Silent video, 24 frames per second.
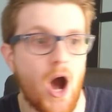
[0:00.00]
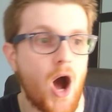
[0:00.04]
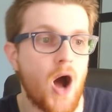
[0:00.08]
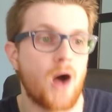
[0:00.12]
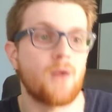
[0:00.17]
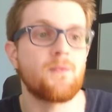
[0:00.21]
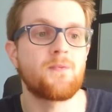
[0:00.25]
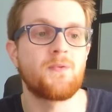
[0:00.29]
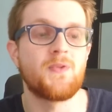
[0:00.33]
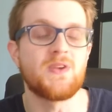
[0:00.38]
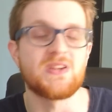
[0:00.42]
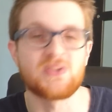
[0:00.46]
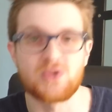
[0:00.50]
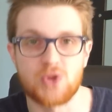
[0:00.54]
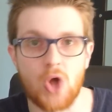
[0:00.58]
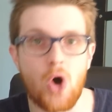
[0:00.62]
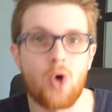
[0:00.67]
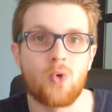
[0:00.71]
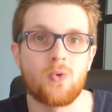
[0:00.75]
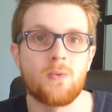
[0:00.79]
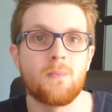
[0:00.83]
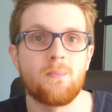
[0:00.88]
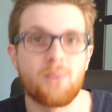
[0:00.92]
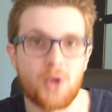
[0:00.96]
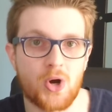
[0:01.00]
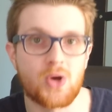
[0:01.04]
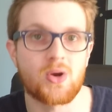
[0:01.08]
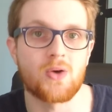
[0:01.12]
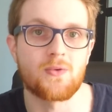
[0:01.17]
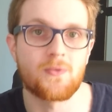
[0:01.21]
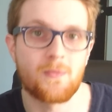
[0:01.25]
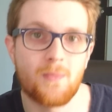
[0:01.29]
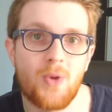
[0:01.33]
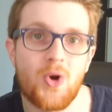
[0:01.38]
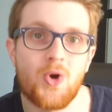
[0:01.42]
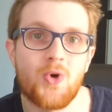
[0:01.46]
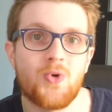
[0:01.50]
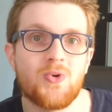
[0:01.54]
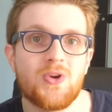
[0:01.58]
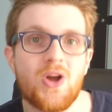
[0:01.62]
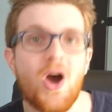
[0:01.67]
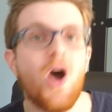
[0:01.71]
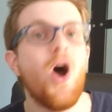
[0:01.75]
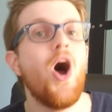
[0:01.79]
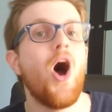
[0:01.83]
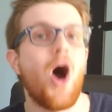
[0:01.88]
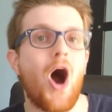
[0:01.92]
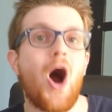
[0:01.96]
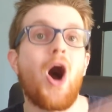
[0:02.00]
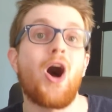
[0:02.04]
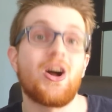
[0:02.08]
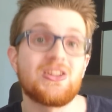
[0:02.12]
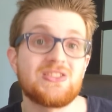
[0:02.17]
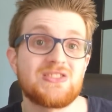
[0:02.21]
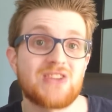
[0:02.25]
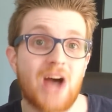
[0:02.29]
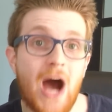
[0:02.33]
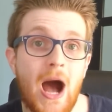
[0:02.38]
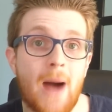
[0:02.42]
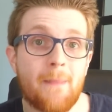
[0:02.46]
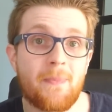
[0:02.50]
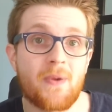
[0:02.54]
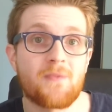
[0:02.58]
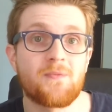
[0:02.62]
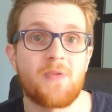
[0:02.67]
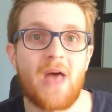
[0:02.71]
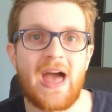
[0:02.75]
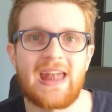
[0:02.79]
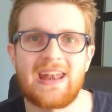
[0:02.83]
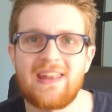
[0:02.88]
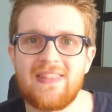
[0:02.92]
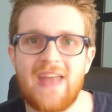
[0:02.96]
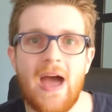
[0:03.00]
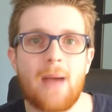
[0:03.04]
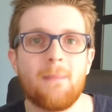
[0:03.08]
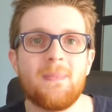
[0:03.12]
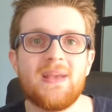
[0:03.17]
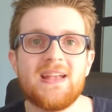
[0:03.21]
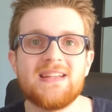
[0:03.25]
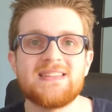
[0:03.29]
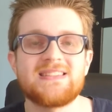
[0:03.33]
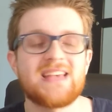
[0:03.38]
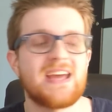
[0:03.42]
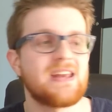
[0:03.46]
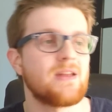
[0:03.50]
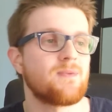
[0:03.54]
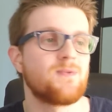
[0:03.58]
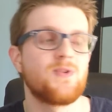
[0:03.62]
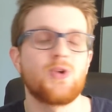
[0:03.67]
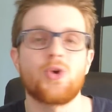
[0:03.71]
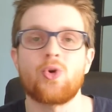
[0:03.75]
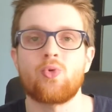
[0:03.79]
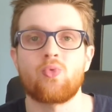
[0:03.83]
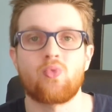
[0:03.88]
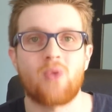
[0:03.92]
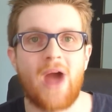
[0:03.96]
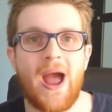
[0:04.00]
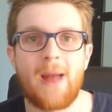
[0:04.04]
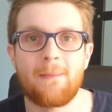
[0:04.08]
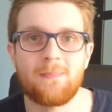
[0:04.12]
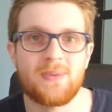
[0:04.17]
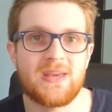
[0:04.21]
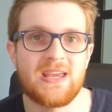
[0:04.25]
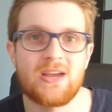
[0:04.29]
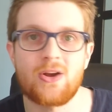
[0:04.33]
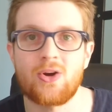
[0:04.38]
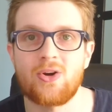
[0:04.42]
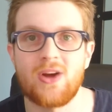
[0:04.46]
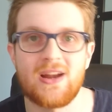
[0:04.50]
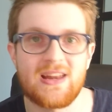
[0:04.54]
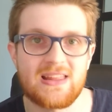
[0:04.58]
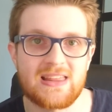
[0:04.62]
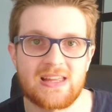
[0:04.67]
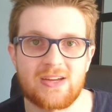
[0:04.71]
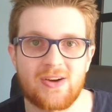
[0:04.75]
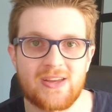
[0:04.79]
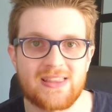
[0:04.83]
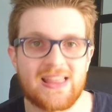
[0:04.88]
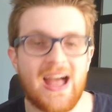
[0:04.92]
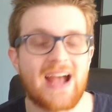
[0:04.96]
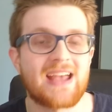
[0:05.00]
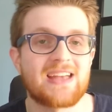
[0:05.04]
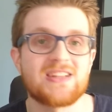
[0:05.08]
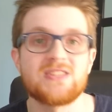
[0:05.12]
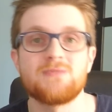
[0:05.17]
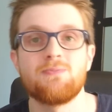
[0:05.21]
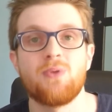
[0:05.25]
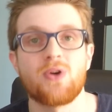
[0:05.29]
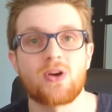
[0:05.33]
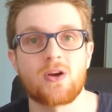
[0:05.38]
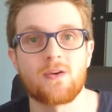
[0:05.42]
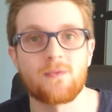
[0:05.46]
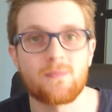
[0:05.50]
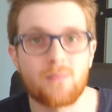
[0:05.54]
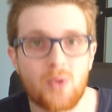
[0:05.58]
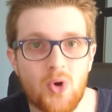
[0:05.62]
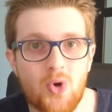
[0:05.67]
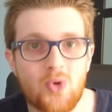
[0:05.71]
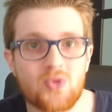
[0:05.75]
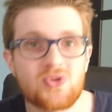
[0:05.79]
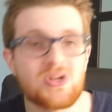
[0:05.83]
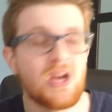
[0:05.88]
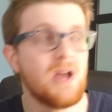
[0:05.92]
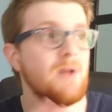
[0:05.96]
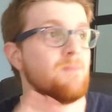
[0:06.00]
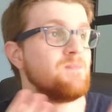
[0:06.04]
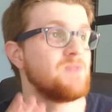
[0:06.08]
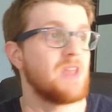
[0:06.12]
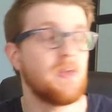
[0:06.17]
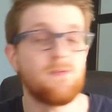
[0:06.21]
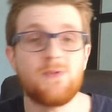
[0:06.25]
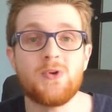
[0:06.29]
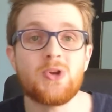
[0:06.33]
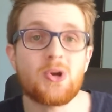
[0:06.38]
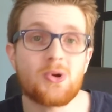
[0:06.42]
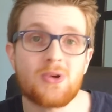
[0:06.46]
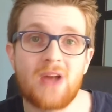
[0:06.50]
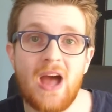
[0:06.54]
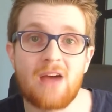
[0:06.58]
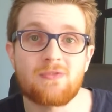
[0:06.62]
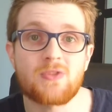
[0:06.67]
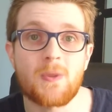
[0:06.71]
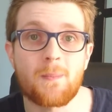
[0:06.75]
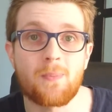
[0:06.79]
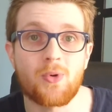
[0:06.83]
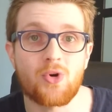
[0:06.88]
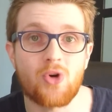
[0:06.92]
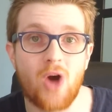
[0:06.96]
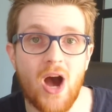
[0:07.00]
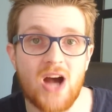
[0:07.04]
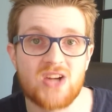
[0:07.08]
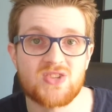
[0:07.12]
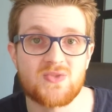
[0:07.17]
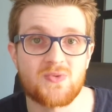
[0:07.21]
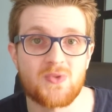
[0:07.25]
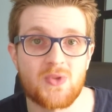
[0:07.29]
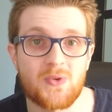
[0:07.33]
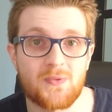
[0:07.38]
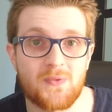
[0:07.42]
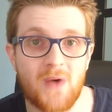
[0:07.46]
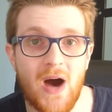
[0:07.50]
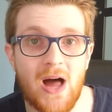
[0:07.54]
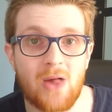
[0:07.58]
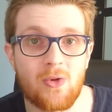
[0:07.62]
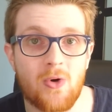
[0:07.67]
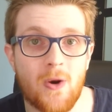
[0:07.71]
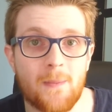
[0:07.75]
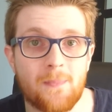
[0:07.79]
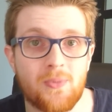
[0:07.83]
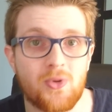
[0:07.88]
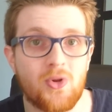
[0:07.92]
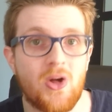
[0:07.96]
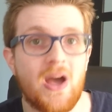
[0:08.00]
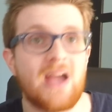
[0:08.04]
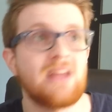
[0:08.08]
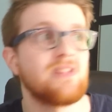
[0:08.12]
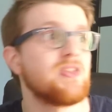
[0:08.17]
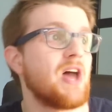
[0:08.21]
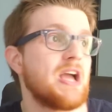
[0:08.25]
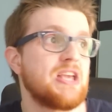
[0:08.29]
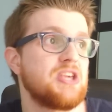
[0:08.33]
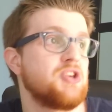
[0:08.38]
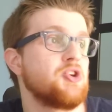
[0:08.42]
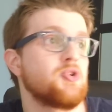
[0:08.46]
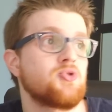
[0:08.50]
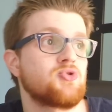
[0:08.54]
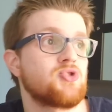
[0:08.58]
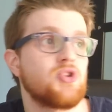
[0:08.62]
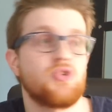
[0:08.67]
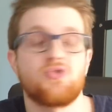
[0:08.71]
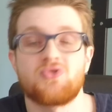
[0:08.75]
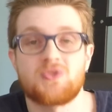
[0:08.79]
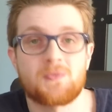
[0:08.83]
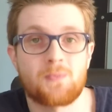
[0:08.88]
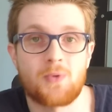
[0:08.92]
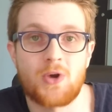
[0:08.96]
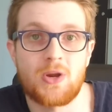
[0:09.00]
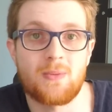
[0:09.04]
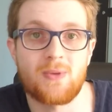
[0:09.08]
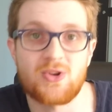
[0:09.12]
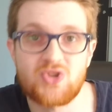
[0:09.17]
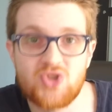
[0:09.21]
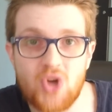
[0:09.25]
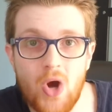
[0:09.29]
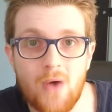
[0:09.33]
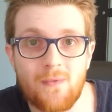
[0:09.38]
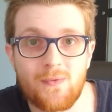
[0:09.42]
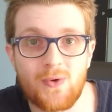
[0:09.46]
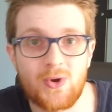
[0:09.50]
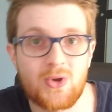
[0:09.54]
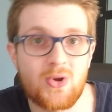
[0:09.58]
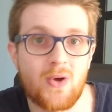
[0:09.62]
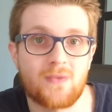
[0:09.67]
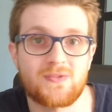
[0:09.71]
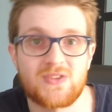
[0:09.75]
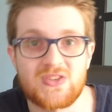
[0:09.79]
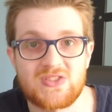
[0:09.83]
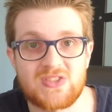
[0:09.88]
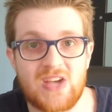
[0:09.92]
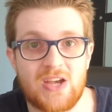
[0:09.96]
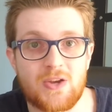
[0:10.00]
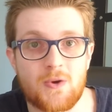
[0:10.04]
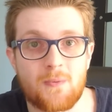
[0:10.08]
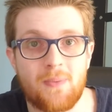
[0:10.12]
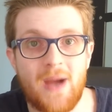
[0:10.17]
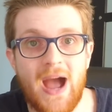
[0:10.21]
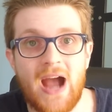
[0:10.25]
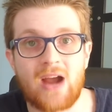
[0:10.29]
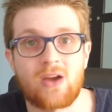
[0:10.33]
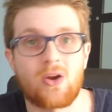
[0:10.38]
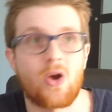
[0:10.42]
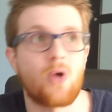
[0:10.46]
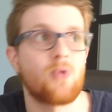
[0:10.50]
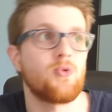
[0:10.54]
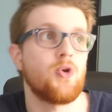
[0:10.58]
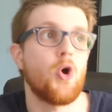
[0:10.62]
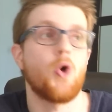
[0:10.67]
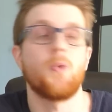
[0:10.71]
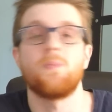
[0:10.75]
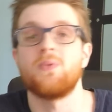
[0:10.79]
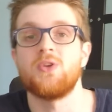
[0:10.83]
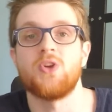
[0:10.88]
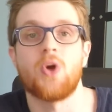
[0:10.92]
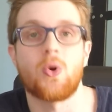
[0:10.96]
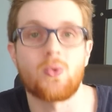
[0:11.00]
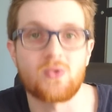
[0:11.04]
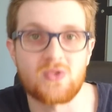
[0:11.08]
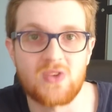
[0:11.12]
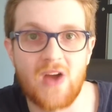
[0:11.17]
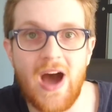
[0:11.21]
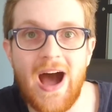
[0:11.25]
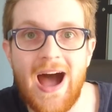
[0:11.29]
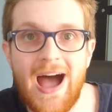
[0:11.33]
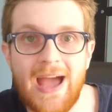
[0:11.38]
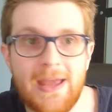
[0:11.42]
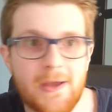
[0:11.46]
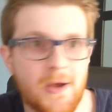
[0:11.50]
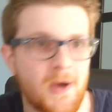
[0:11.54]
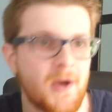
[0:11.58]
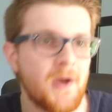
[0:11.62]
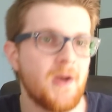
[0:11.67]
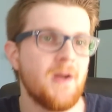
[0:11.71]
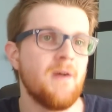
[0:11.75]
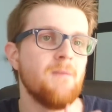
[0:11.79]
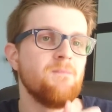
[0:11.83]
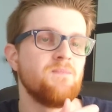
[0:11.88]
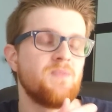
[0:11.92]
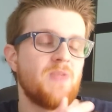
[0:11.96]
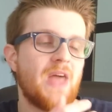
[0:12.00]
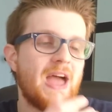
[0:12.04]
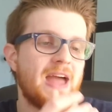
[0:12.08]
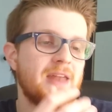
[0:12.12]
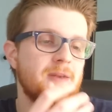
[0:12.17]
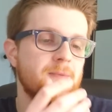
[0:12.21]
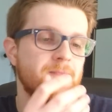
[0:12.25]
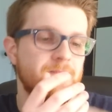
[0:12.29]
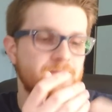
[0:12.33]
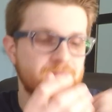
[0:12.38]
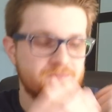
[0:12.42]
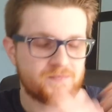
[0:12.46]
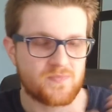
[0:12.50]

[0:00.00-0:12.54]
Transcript: of the lone Book of Moon on top of that, and that means that if your Rat Peer or anything like that gets Book of Moon, if you don't have the barrage for the follow-up play, like, your turn's pretty much over, you have to set your back row and hope you don't die. Then,